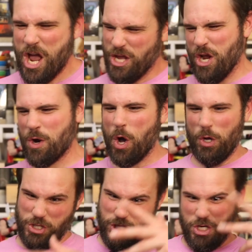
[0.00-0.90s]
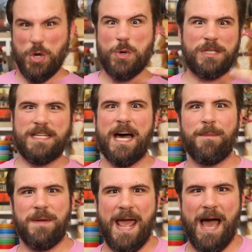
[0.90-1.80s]
You're all used
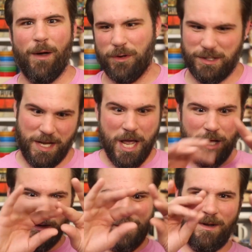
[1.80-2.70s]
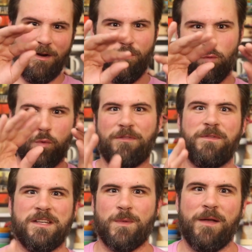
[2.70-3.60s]
up now. There's there's a bit of
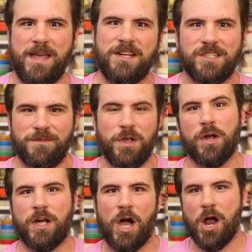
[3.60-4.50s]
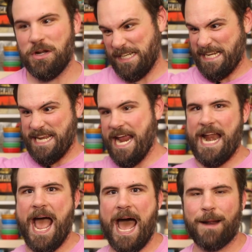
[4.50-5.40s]
roughness around the edges of your cars.
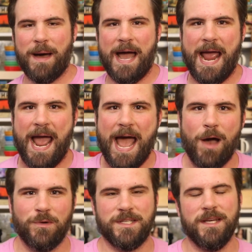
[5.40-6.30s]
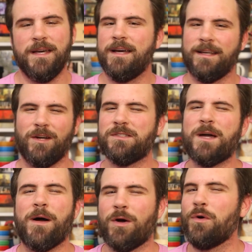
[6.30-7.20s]
Get out of my house. Talk
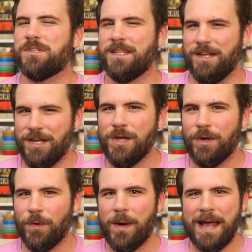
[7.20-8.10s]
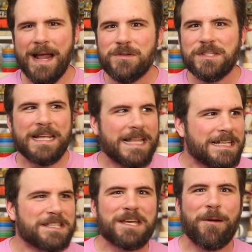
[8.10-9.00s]
about Cult of the New. And I was like, that
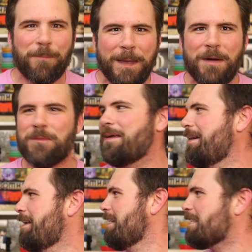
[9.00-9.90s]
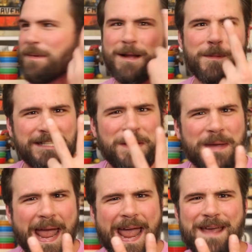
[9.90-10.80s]
doesn't compute. That's my number
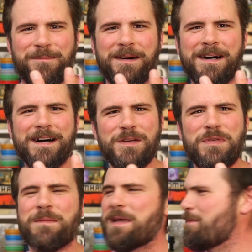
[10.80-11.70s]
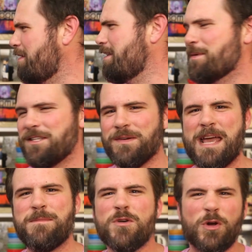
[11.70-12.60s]
two game. You think I'm getting rid of the number two
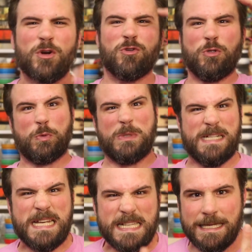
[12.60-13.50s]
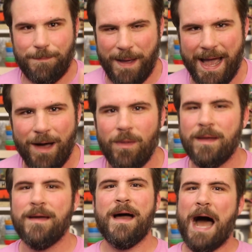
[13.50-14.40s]
game? You're crazy, pal.
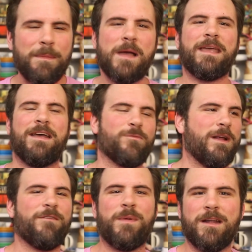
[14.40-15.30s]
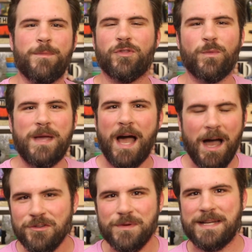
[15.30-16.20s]
I'm not getting rid of my number
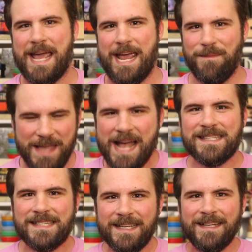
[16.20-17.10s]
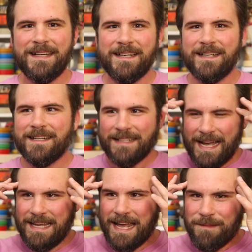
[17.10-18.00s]
300 game. That's
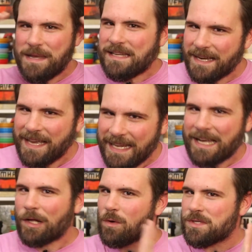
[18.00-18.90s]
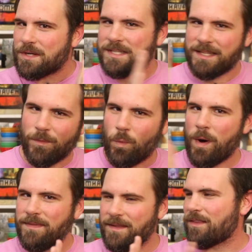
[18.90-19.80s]
I gotta meet. I gotta get closer to the
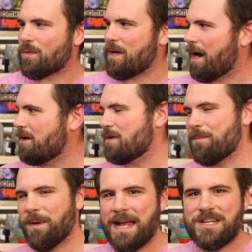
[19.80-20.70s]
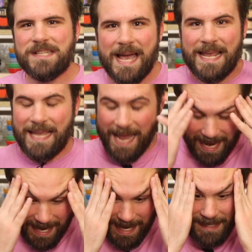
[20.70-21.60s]
one than the 300. But I just I
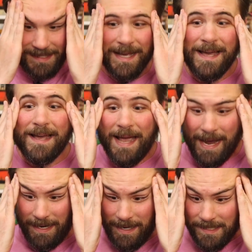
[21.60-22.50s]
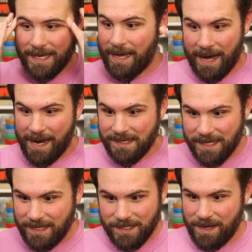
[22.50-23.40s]
can't. And his eyes,
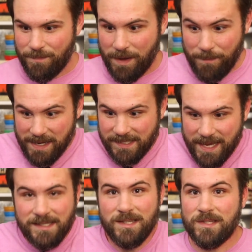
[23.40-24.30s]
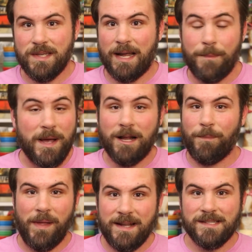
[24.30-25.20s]
it's it, it makes sense. He's just like, I'm not going
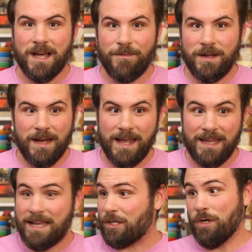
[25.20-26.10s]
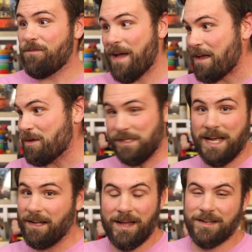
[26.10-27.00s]
to play it as often and I can get good value. It's
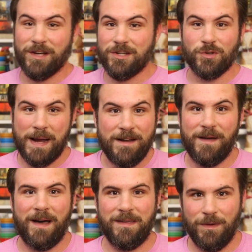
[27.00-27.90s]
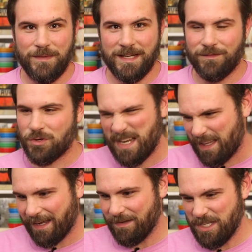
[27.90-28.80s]
got a lot of good trade value and stuff, treating it
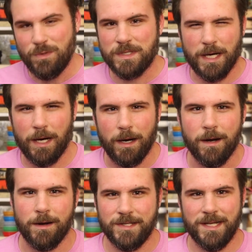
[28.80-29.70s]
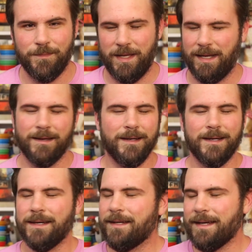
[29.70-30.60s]
like a used car or something.
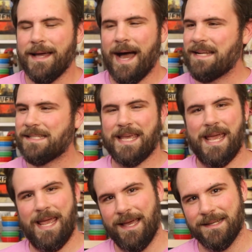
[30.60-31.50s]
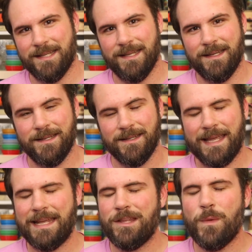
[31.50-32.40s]
I just can't.
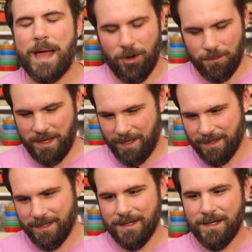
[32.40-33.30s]
Can you help me?